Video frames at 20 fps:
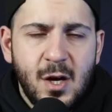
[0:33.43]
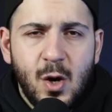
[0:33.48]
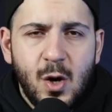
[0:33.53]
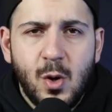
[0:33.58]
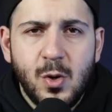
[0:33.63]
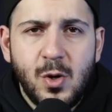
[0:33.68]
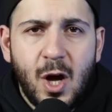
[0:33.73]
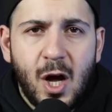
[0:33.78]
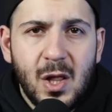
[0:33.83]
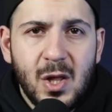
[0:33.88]

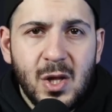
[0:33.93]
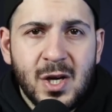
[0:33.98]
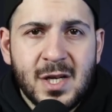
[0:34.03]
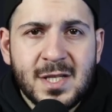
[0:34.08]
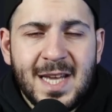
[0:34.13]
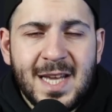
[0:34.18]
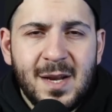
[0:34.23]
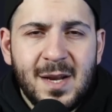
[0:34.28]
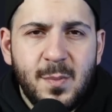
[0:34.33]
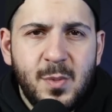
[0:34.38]
or not
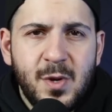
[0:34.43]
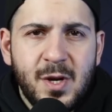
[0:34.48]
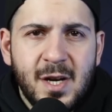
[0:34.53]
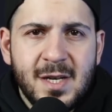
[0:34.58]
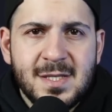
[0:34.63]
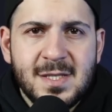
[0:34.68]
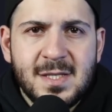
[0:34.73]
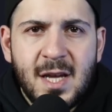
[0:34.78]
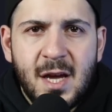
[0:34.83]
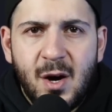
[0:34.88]
looked at
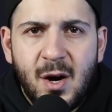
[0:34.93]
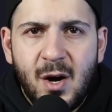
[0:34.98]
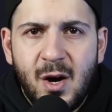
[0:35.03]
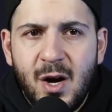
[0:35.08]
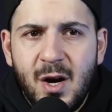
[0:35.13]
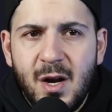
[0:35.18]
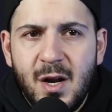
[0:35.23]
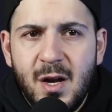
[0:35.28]
because they are